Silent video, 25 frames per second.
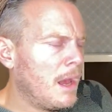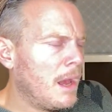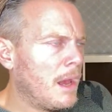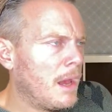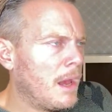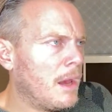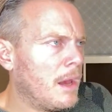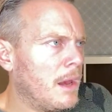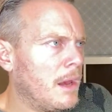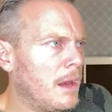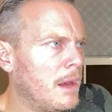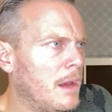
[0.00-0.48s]

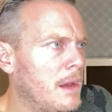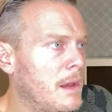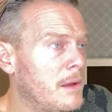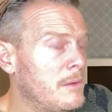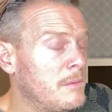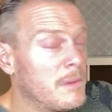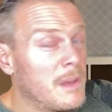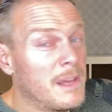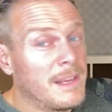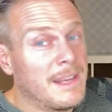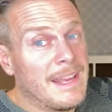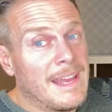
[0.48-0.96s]

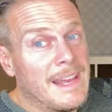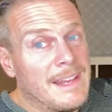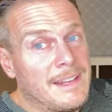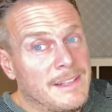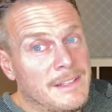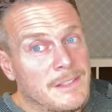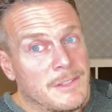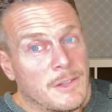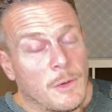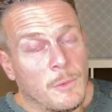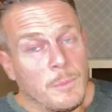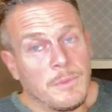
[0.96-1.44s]
Again,
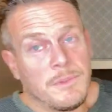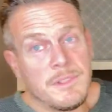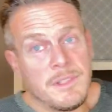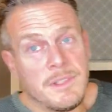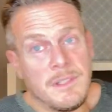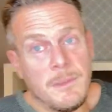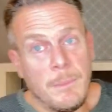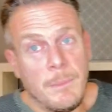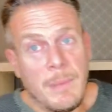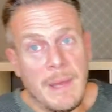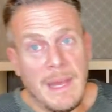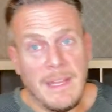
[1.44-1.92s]
it's open to
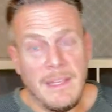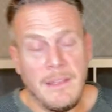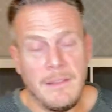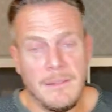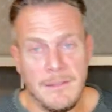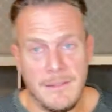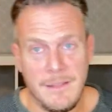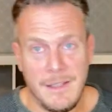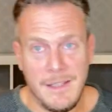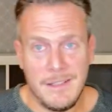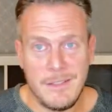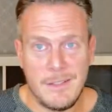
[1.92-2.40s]
debate.
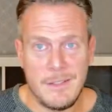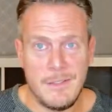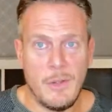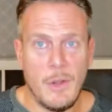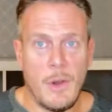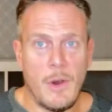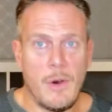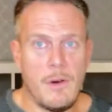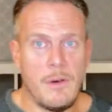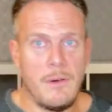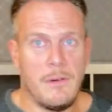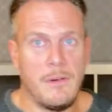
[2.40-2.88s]
It's
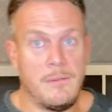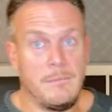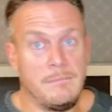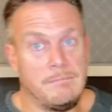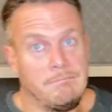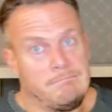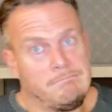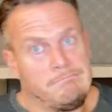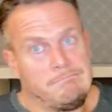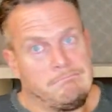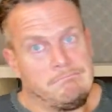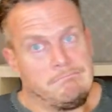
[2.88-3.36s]
not
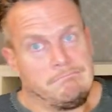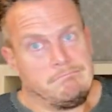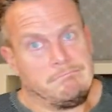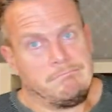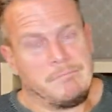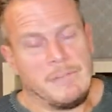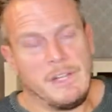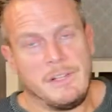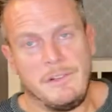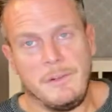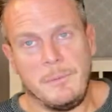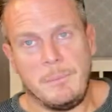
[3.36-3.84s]

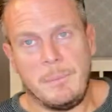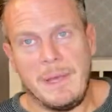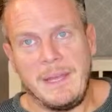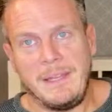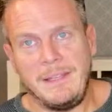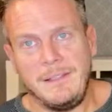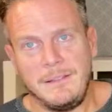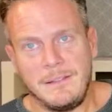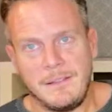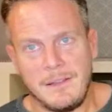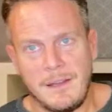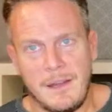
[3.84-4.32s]
a
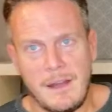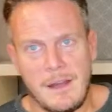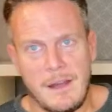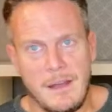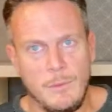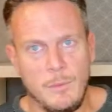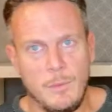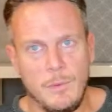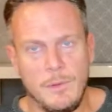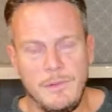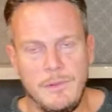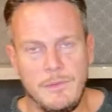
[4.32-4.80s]
debate that I
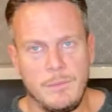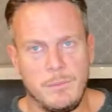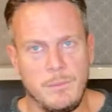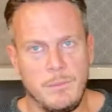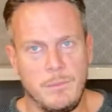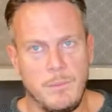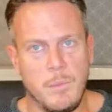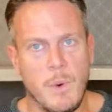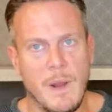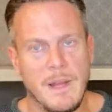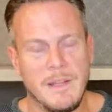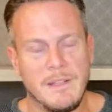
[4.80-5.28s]
would
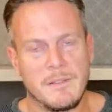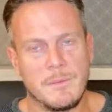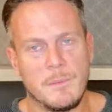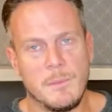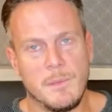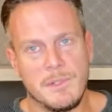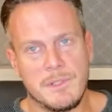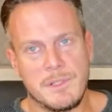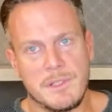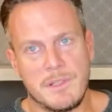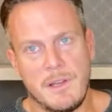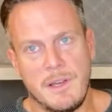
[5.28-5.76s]
waste
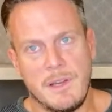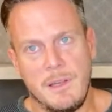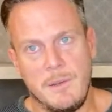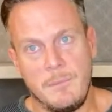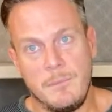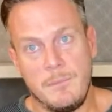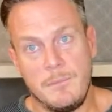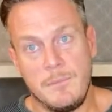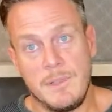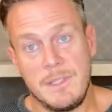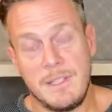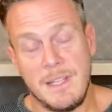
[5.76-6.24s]
much
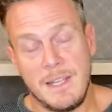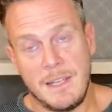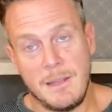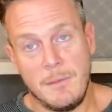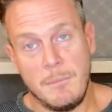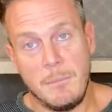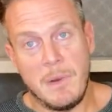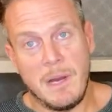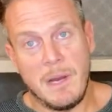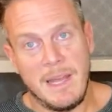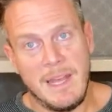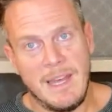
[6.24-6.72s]
time sticking
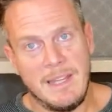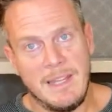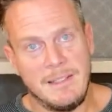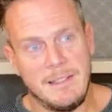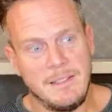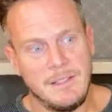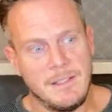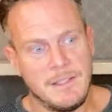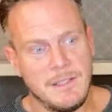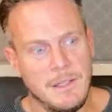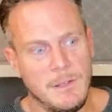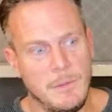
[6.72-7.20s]
my head
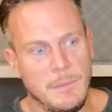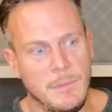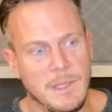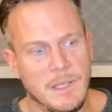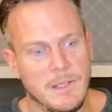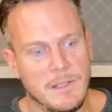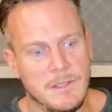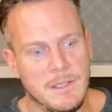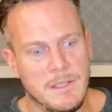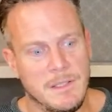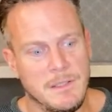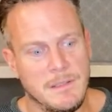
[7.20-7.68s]
into,
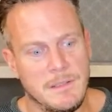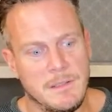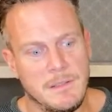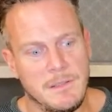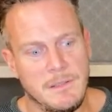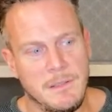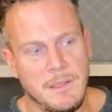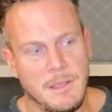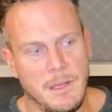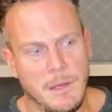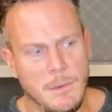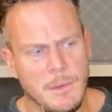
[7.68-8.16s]
because it's,
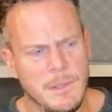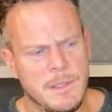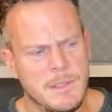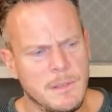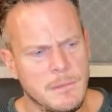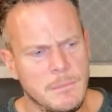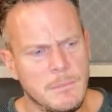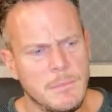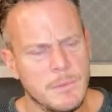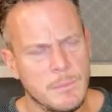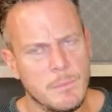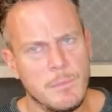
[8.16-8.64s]
you know, it's a
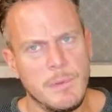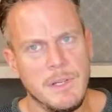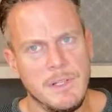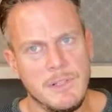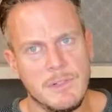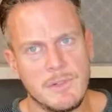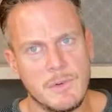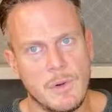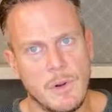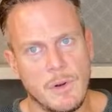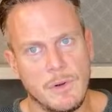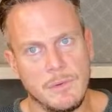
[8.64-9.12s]
pretty
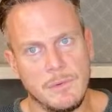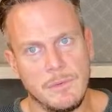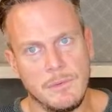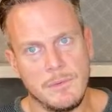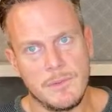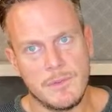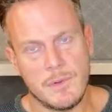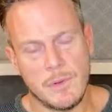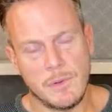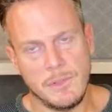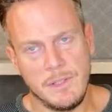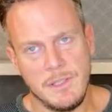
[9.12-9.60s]

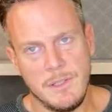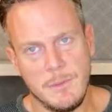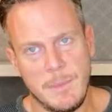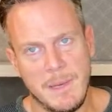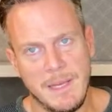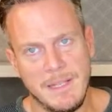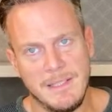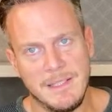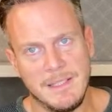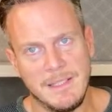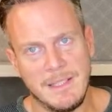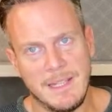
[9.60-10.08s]
strongly
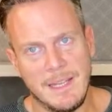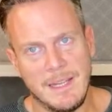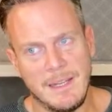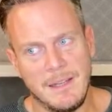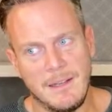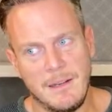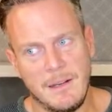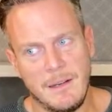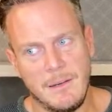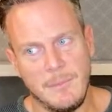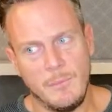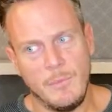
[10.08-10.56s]
debated thing,
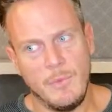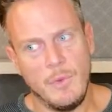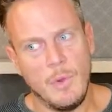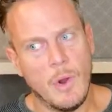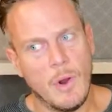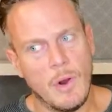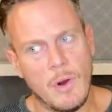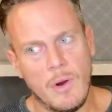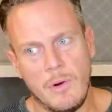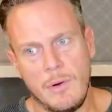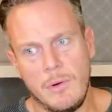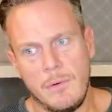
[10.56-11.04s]
and I'm
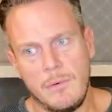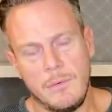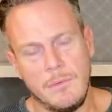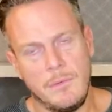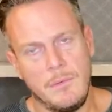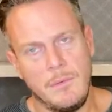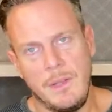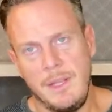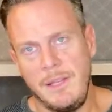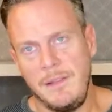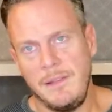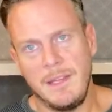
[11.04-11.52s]
not
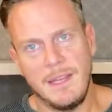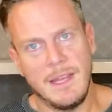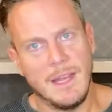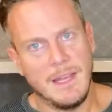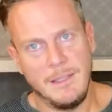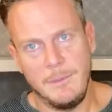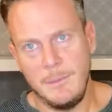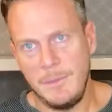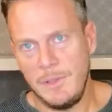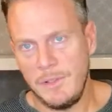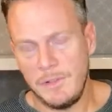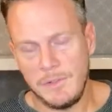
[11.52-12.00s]
in the
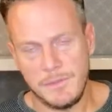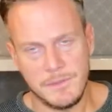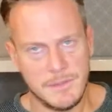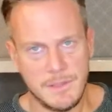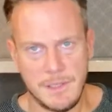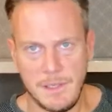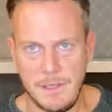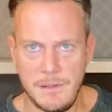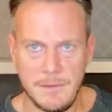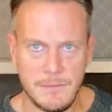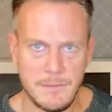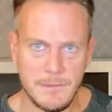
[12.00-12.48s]
game enough
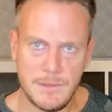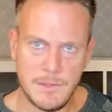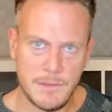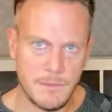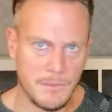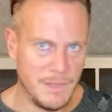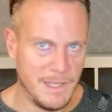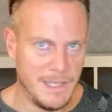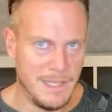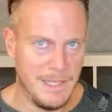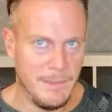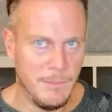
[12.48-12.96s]
to
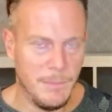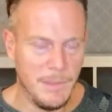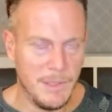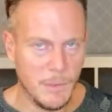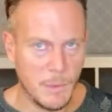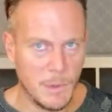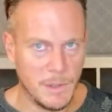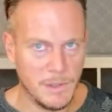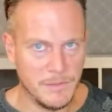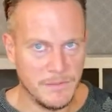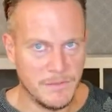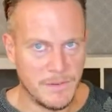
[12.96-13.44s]
really be
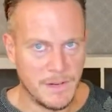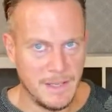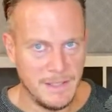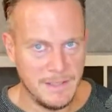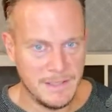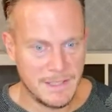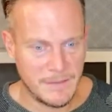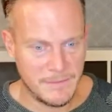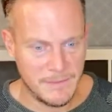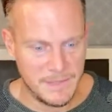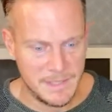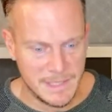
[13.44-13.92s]
qualified
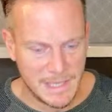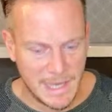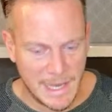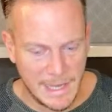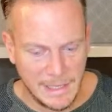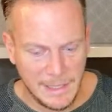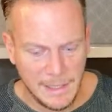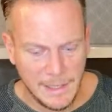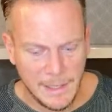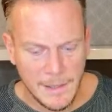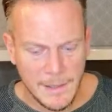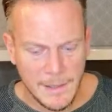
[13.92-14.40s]
to have a say.